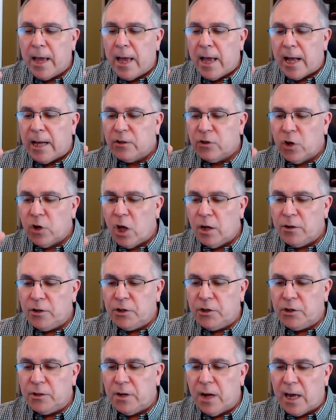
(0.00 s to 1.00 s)
as long as
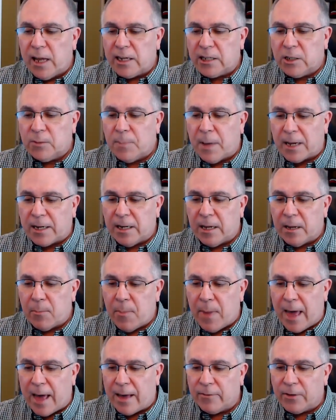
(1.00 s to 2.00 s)
you're not expecting
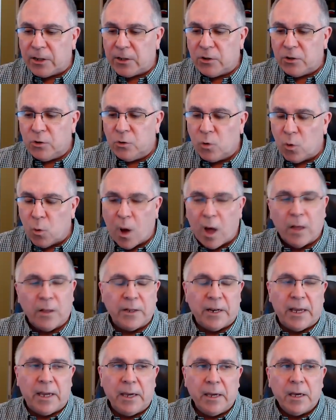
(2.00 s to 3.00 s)
Mavic 2
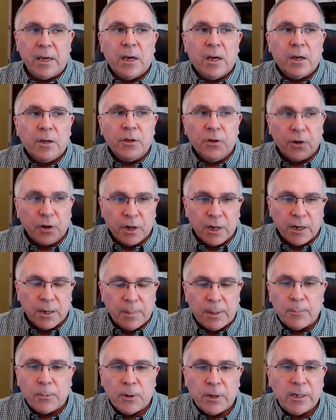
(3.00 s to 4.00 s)
quality, you're going to
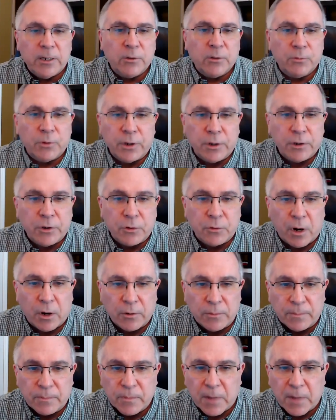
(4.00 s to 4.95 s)
be pleased with this drone.